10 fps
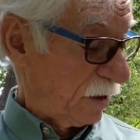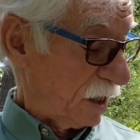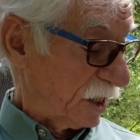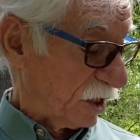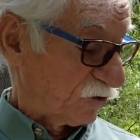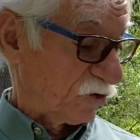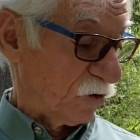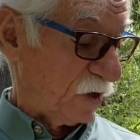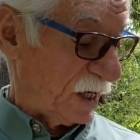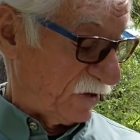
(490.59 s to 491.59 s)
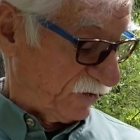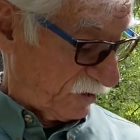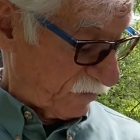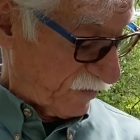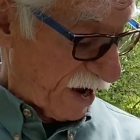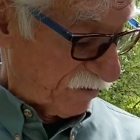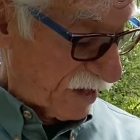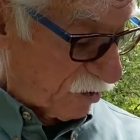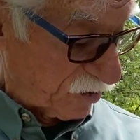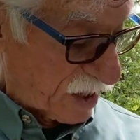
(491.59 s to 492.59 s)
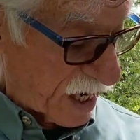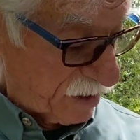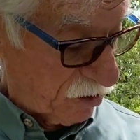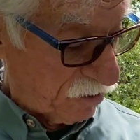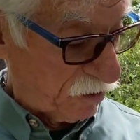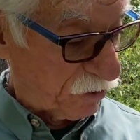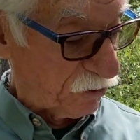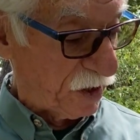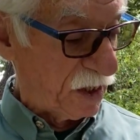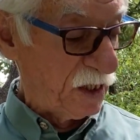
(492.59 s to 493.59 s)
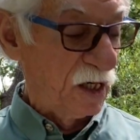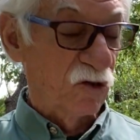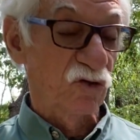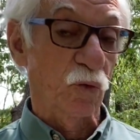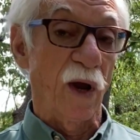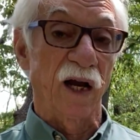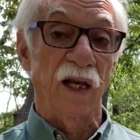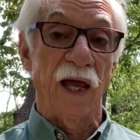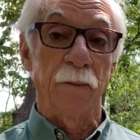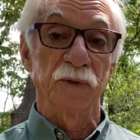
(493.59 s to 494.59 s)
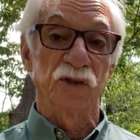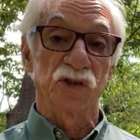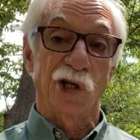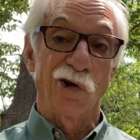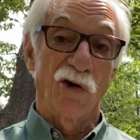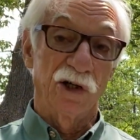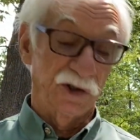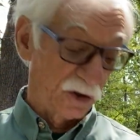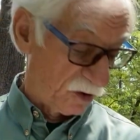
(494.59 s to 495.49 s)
Yellowstone is 5,903 square kilometers larger